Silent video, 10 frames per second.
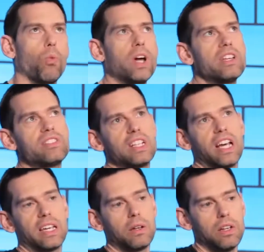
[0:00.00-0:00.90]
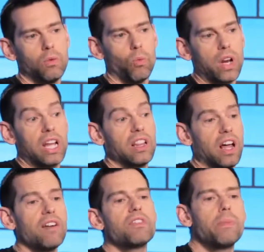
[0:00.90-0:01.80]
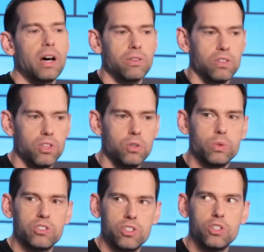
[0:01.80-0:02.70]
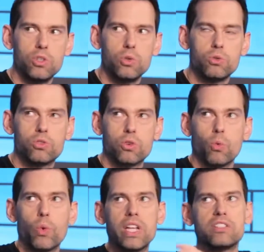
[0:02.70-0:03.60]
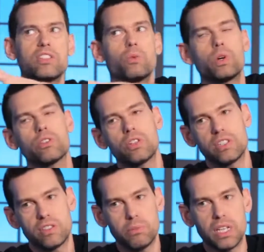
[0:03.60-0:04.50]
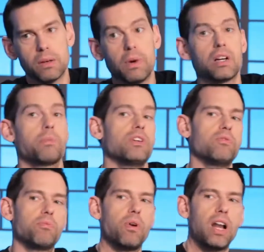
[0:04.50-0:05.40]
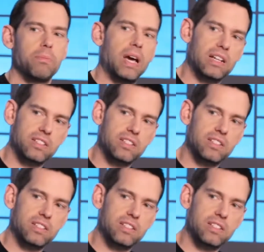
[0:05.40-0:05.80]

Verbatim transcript: what is it like? What I love about you is you sort of went into the wilderness of being a monk, but you've brought it